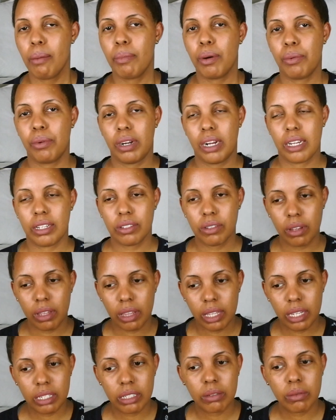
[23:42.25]
But when I
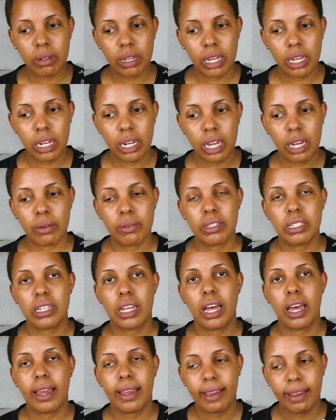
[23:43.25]
saw this one, I was
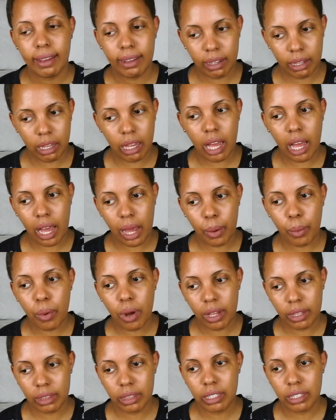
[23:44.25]
like, I
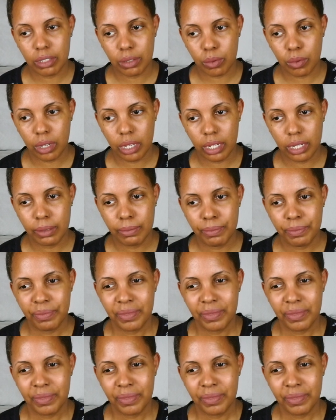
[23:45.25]
want this one.